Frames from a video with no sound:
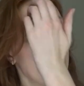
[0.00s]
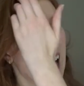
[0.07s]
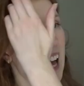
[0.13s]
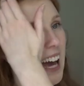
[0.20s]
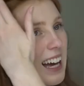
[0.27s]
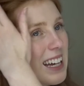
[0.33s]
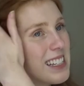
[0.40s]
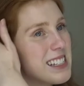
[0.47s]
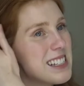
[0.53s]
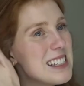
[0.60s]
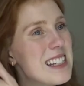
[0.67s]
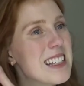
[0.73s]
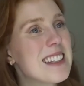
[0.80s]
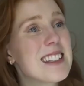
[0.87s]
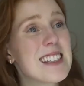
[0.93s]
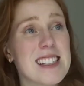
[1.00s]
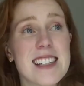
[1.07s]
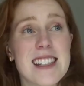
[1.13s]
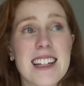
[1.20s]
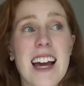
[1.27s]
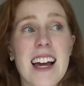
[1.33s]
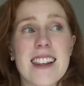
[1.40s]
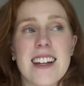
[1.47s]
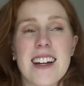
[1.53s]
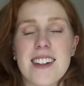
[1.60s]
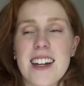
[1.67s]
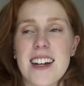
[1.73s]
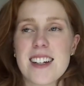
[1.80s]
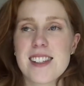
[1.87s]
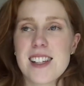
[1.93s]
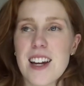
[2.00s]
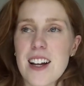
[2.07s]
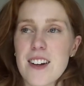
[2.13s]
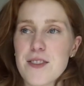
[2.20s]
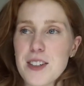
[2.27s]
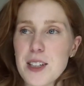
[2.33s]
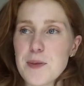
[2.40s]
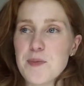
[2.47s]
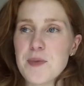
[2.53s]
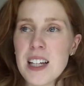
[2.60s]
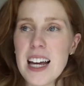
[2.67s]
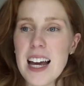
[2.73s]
And this is, yeah, yeah, that exact outfit.